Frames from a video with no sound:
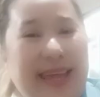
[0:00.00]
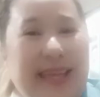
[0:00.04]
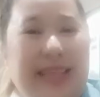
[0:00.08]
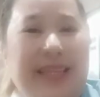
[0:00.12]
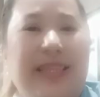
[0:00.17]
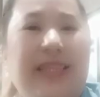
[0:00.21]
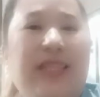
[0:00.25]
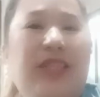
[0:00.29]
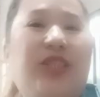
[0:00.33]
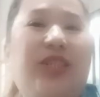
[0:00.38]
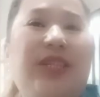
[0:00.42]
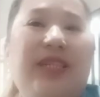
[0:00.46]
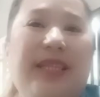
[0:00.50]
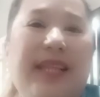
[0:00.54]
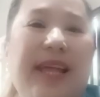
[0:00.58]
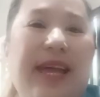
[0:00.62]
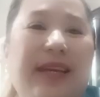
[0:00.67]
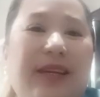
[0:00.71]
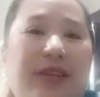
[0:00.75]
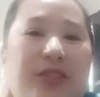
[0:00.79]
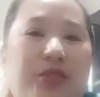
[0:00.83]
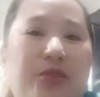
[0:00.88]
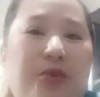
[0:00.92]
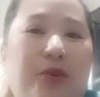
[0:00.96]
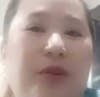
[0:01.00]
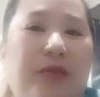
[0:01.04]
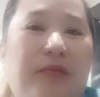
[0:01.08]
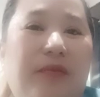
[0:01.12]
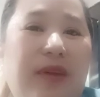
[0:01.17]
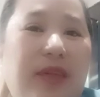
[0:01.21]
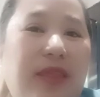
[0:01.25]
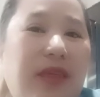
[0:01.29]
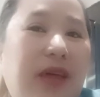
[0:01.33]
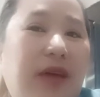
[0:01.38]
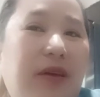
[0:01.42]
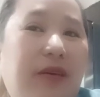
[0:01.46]
This is just like a short
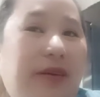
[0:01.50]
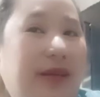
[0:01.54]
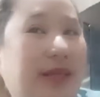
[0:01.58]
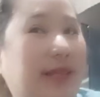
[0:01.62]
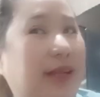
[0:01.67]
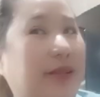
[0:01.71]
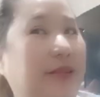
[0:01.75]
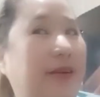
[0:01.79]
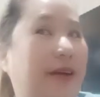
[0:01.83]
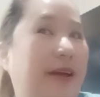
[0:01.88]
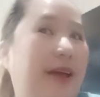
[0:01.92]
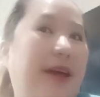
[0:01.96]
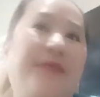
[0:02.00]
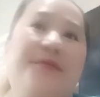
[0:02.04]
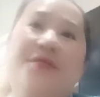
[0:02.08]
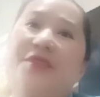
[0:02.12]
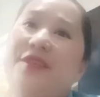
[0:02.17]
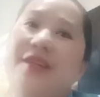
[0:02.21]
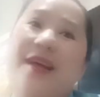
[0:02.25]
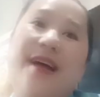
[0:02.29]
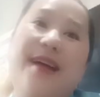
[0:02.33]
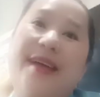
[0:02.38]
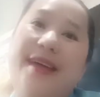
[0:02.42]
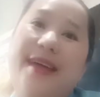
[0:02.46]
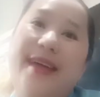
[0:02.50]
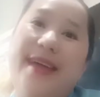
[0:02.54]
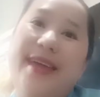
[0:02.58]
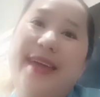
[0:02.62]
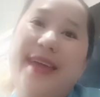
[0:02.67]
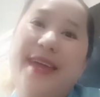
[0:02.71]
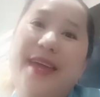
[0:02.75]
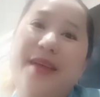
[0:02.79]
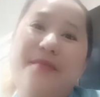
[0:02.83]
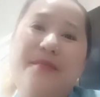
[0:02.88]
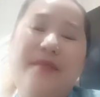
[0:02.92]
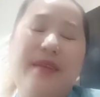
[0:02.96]
video because I don't have
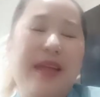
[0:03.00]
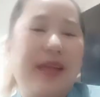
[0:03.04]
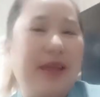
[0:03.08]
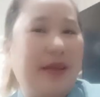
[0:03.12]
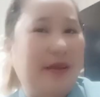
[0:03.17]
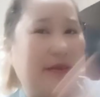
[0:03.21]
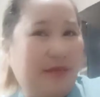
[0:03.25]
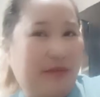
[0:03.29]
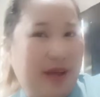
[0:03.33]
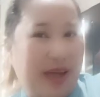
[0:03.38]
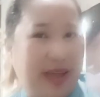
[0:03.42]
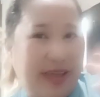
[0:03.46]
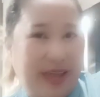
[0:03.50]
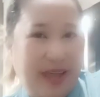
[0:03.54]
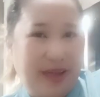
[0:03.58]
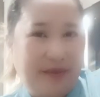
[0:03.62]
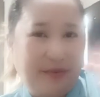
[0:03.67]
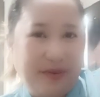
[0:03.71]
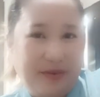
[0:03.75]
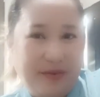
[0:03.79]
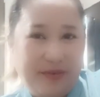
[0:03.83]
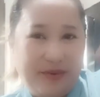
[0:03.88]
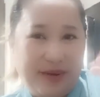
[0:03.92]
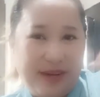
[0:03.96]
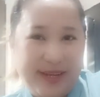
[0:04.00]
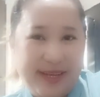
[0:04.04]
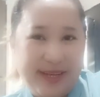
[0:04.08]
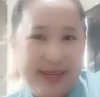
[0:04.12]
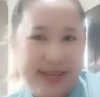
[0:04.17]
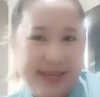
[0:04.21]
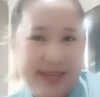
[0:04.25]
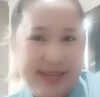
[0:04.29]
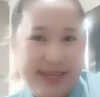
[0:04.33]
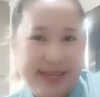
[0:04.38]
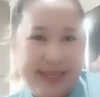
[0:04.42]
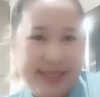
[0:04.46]
time. Bye
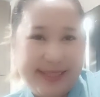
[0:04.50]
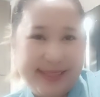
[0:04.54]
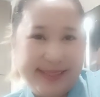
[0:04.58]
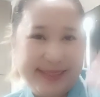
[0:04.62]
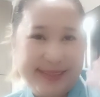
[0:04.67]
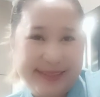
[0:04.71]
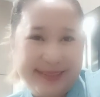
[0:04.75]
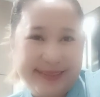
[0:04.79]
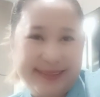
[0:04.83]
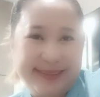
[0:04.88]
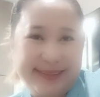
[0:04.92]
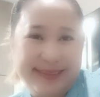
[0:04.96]
everyone.